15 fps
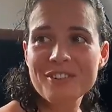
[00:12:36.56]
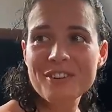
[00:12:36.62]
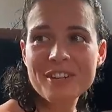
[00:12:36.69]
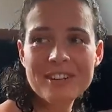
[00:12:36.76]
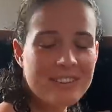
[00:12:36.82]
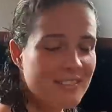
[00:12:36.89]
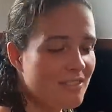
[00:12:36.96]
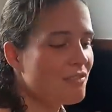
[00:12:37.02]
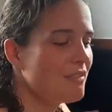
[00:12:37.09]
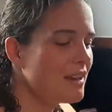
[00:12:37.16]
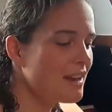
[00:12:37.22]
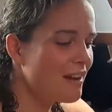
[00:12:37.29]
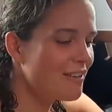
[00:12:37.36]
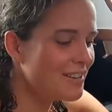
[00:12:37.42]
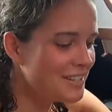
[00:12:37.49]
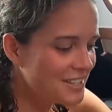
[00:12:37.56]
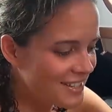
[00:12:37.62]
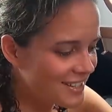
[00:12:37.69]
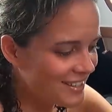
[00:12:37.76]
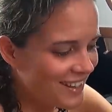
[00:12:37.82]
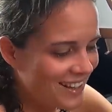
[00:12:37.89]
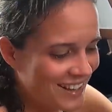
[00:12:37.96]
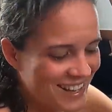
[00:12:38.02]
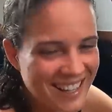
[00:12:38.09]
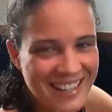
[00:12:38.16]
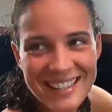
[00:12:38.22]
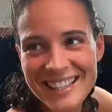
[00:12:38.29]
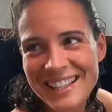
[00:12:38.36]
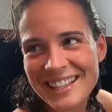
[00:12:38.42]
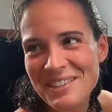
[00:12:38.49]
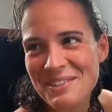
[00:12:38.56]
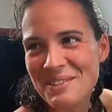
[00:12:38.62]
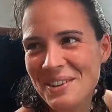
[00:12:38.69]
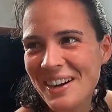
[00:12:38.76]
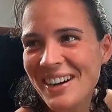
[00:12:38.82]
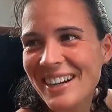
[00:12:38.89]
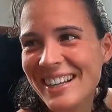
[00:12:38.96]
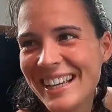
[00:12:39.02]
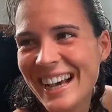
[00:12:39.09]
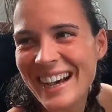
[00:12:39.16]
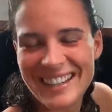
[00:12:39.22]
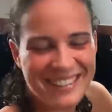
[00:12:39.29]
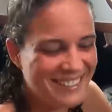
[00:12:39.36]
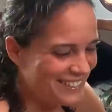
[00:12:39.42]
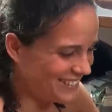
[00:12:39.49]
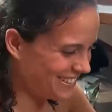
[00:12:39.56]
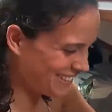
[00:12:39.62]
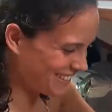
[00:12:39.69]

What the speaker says: for 3 hours, and it didn't work out.